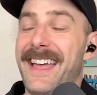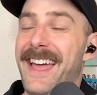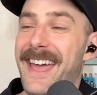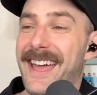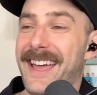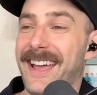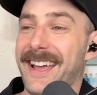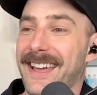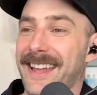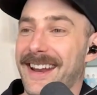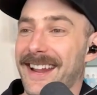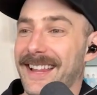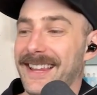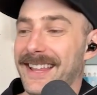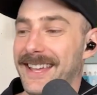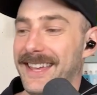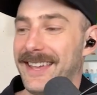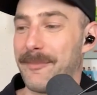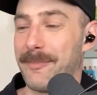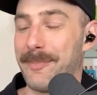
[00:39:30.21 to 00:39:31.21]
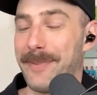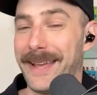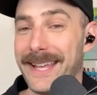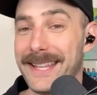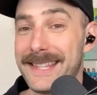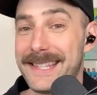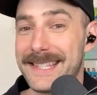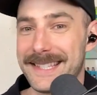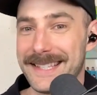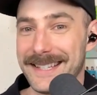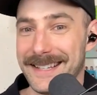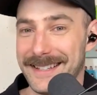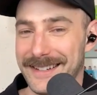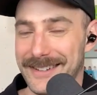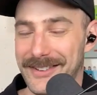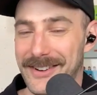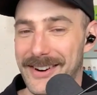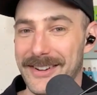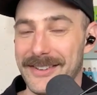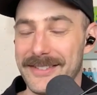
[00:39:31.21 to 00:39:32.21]
Hey, can I lick your pits?
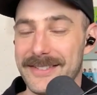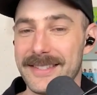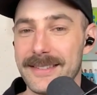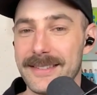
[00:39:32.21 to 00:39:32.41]
Gross.